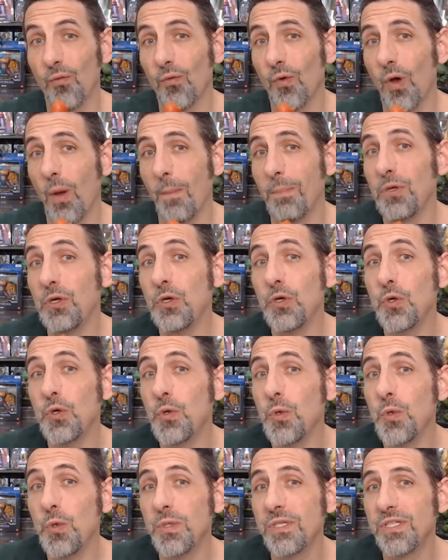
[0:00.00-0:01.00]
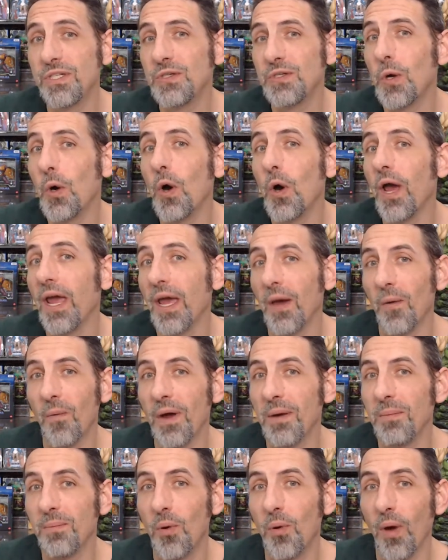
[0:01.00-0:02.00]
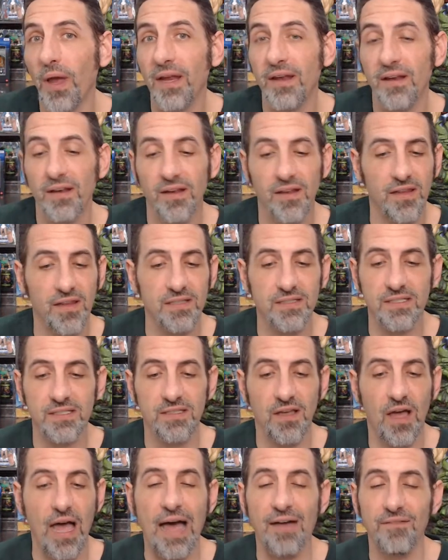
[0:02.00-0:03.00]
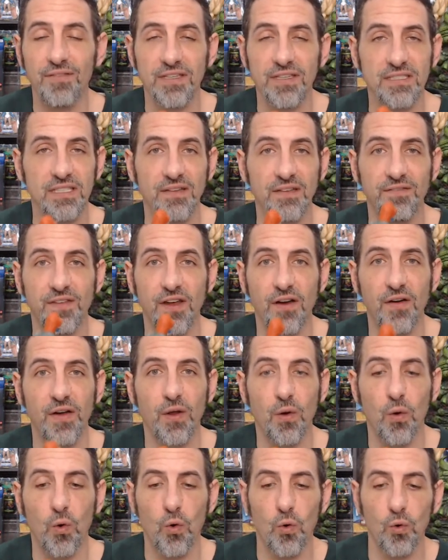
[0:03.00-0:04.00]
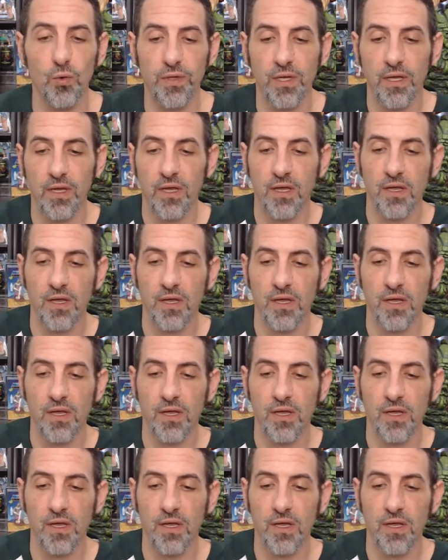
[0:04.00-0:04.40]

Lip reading: abused toy at one point. This is obviously a very old